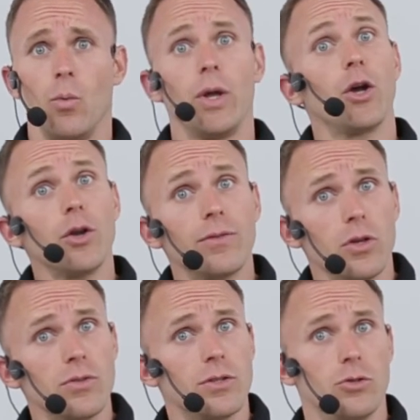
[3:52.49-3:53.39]
We could have
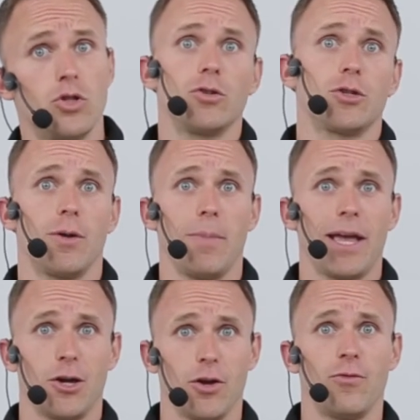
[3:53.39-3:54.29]
used a juicer to
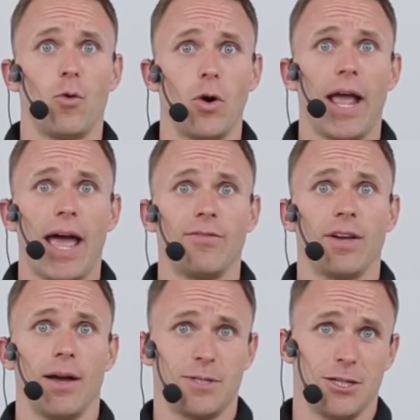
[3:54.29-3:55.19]
make a good 4.5
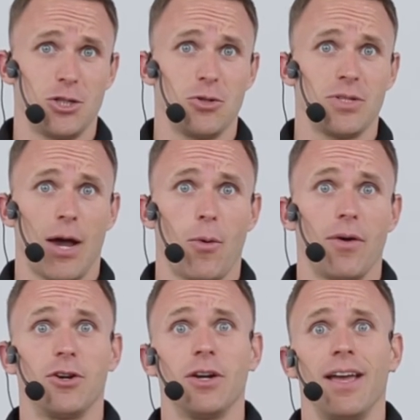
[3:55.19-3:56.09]
cups of juice.
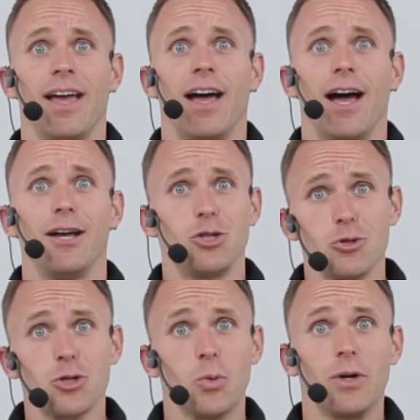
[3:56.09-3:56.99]
However, a
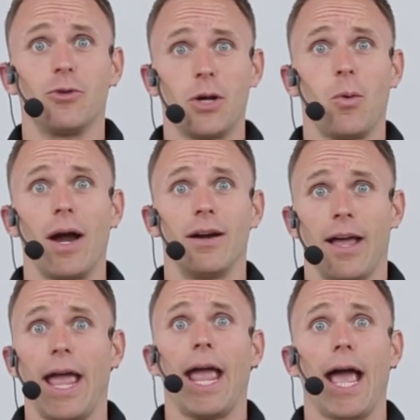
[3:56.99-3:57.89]
juicer would have
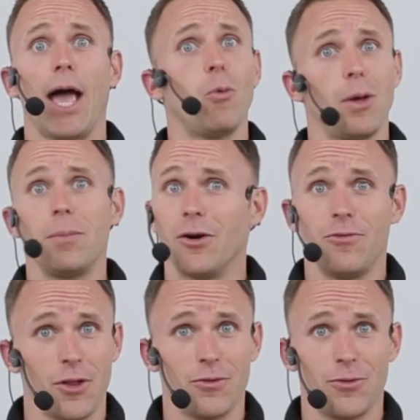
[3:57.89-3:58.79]
required a wheelbarrow
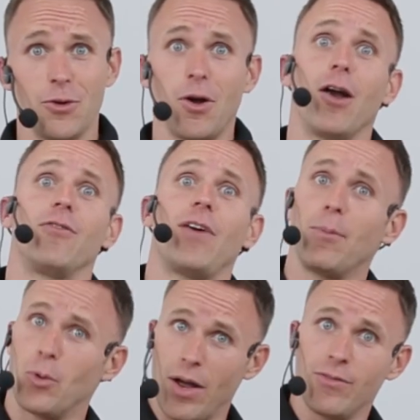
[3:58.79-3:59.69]
full of fruit. Our
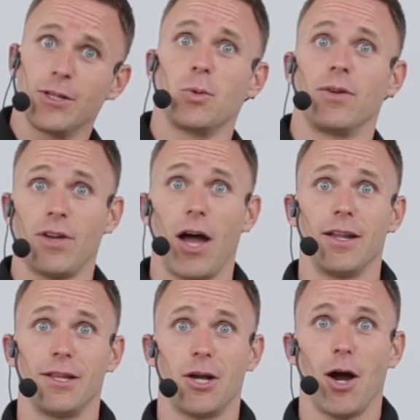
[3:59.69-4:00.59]
fiber roughage would have
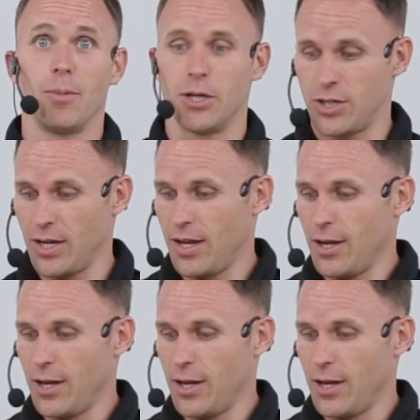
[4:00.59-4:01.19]
in the garbage.